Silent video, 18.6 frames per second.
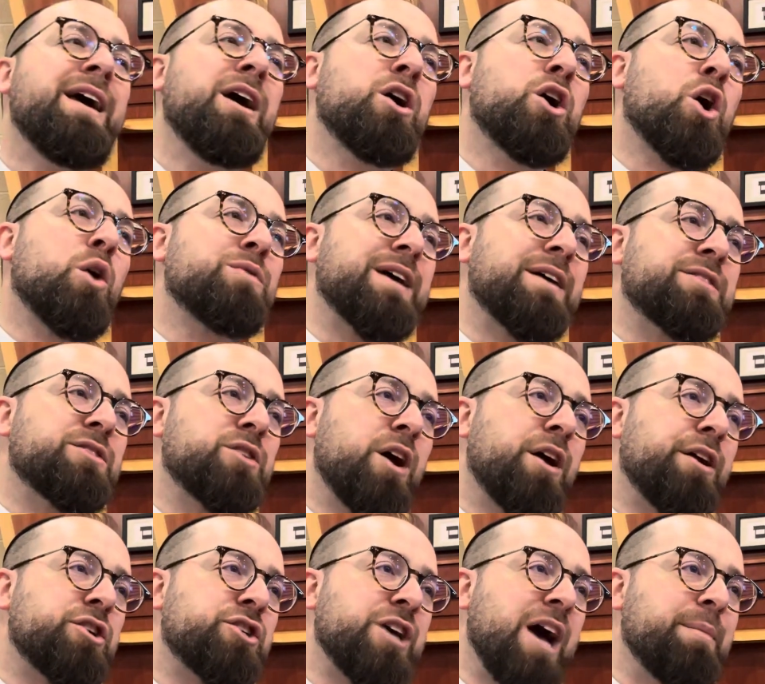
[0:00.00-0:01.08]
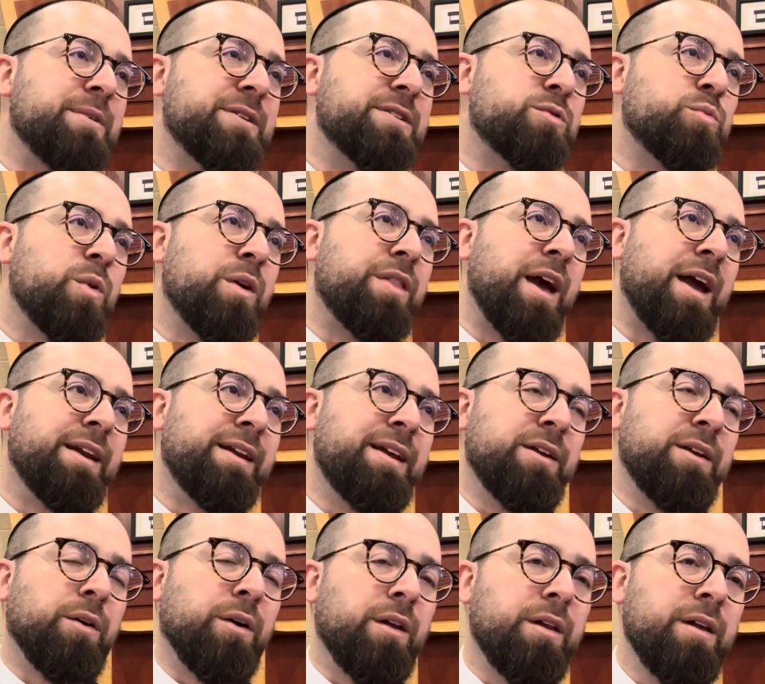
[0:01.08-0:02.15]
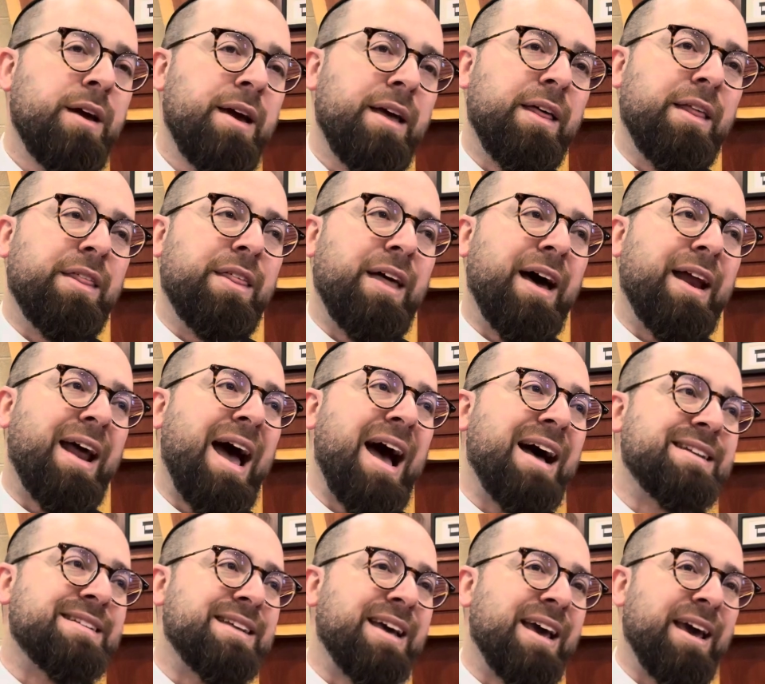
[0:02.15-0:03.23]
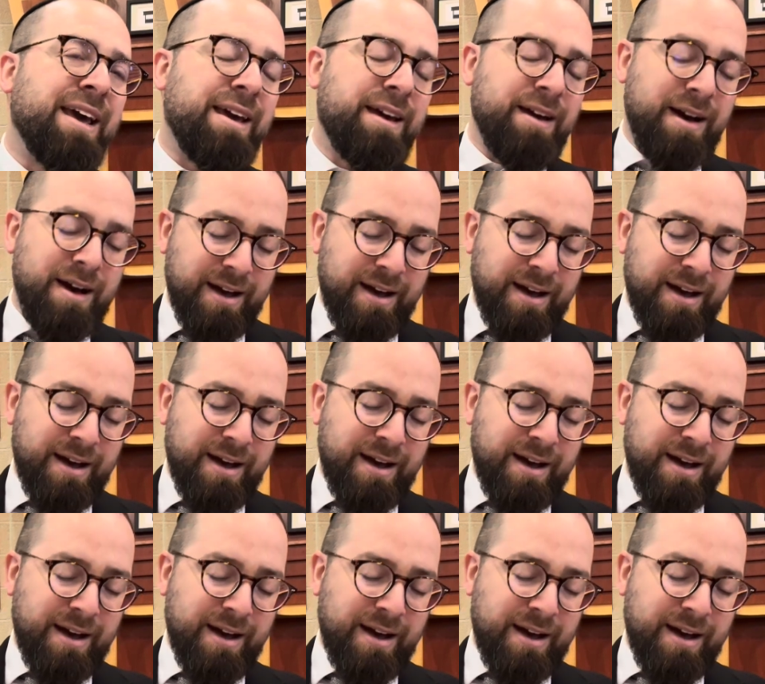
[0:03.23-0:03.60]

goes outside on Shabbos with a needle that has an